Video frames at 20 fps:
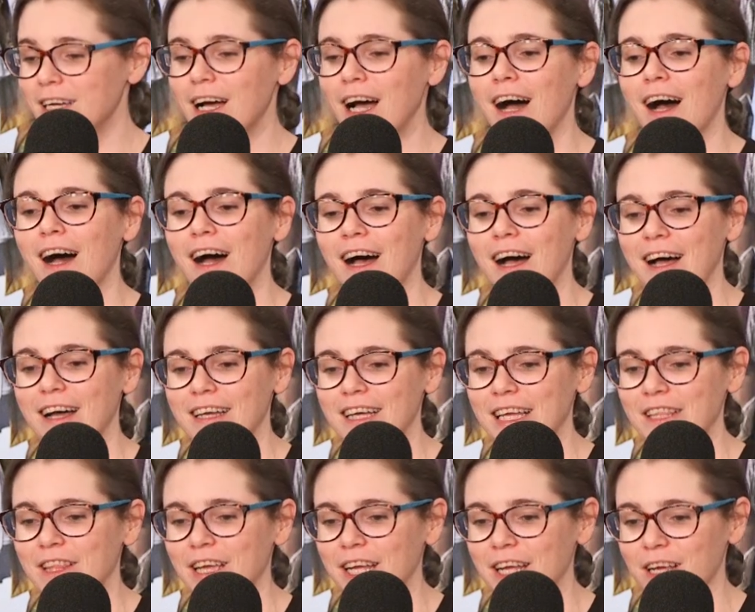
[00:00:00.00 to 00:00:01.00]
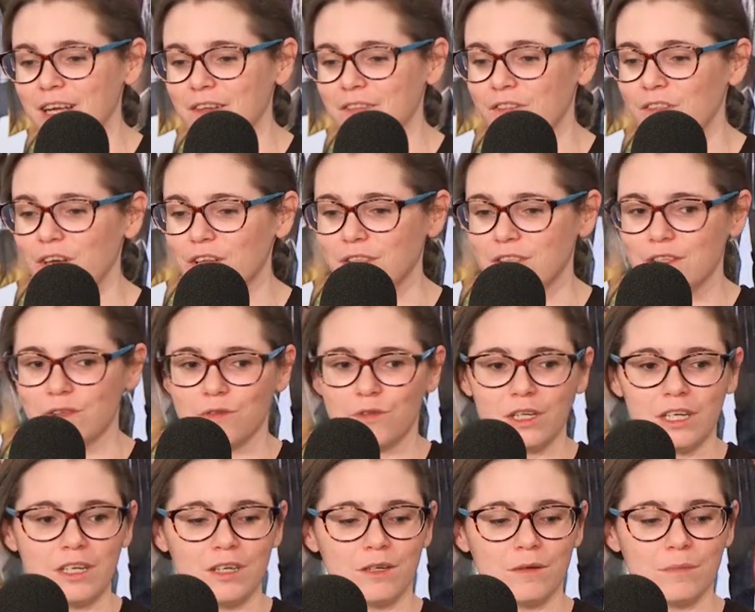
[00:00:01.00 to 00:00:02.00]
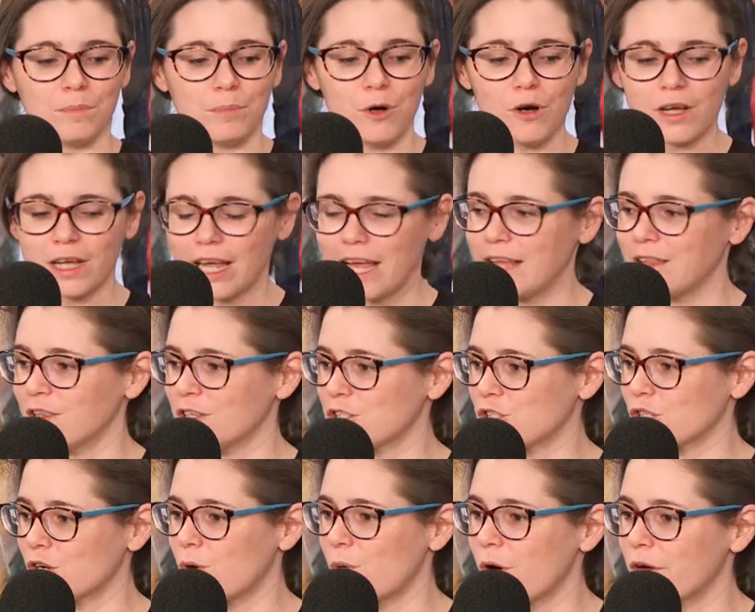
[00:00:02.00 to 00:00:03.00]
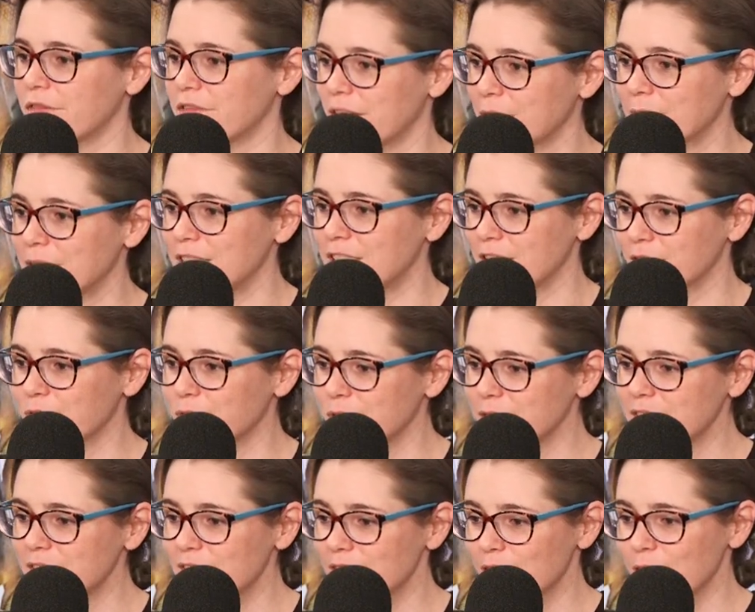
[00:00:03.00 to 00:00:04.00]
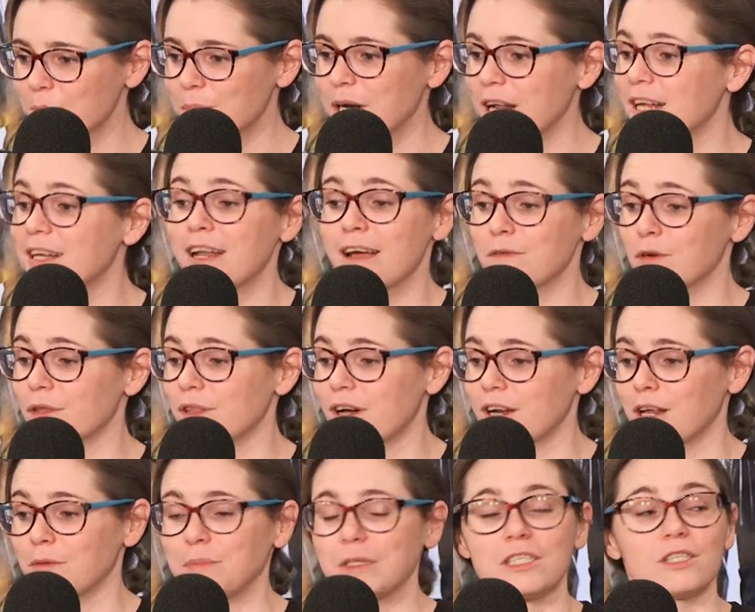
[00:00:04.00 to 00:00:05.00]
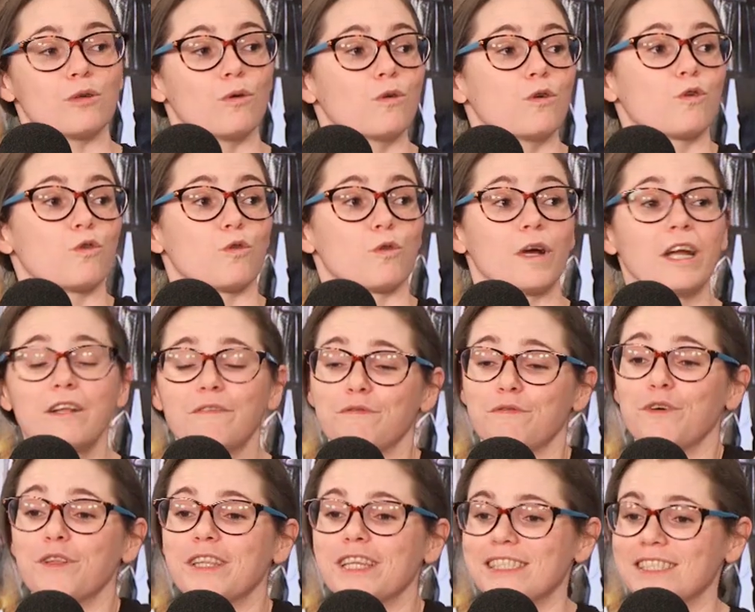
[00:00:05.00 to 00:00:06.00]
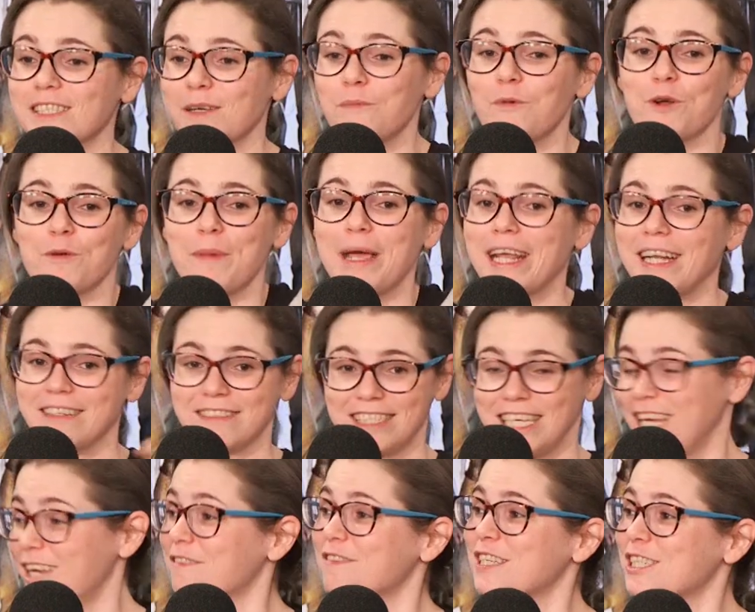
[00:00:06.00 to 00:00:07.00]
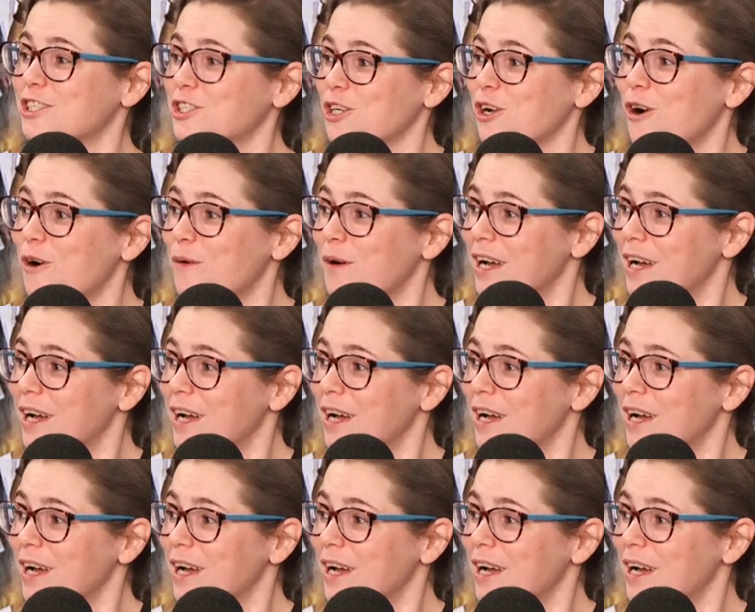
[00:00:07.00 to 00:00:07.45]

Uh, they the book and the show are very different, but I never thought I'd be so grateful that someone made a TV show